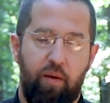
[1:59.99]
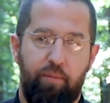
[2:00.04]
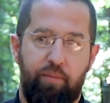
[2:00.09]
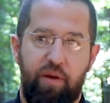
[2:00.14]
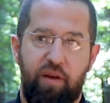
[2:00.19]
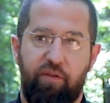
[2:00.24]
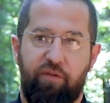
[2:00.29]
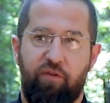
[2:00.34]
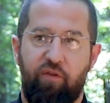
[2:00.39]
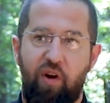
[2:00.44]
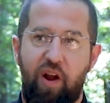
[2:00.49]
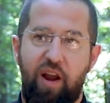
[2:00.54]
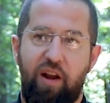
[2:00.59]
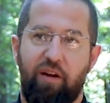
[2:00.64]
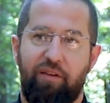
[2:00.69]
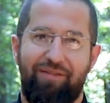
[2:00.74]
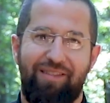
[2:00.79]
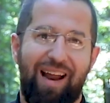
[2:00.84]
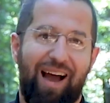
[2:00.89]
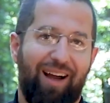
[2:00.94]
Be afraid
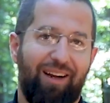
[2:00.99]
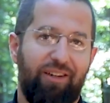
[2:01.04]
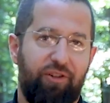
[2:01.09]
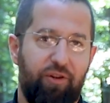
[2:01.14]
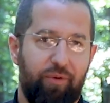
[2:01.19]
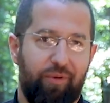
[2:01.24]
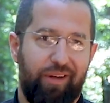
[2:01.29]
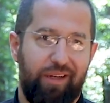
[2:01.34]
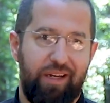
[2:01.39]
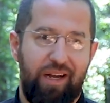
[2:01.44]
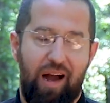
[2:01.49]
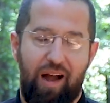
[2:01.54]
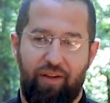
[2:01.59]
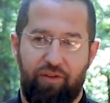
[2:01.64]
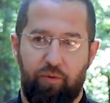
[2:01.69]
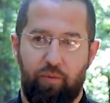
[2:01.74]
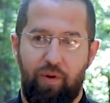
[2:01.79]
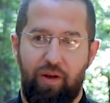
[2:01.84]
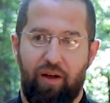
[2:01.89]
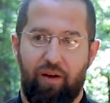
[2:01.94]
of not doing
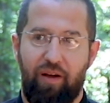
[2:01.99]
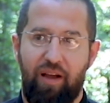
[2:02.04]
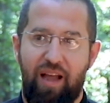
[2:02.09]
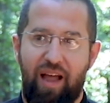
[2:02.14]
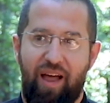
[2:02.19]
God's will.